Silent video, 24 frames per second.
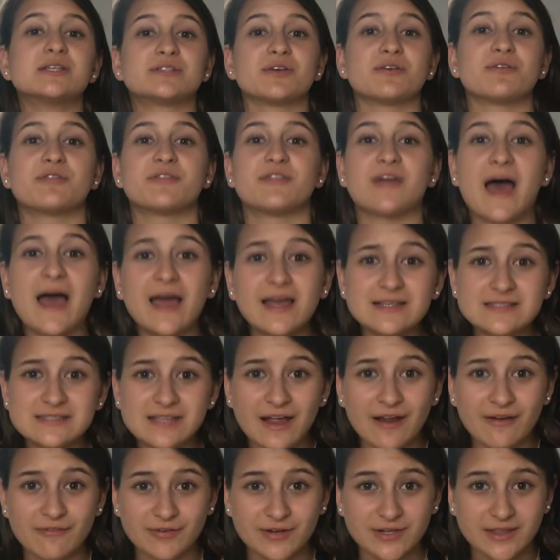So that is
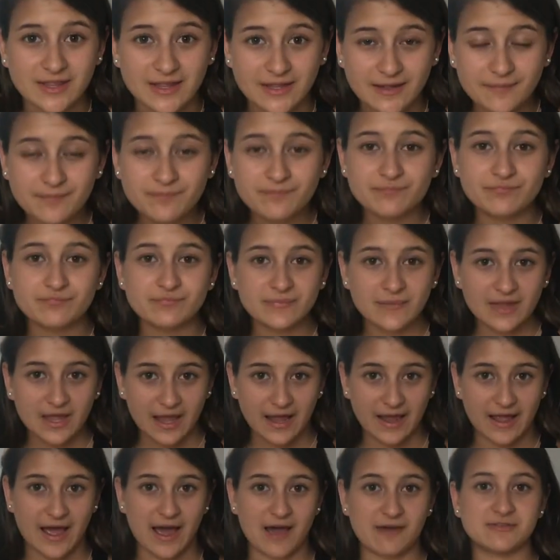everything
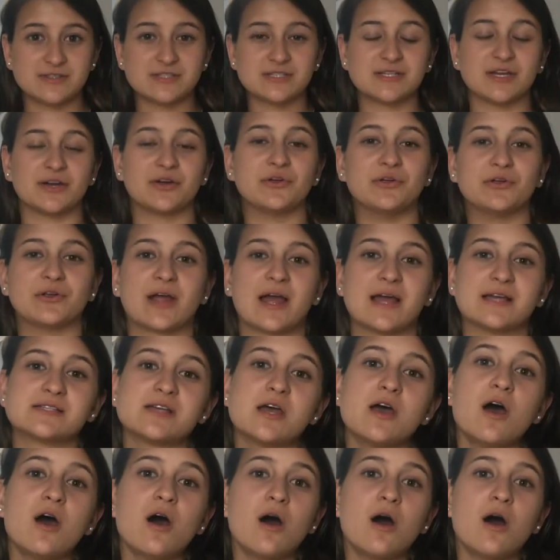I have to tell you guys.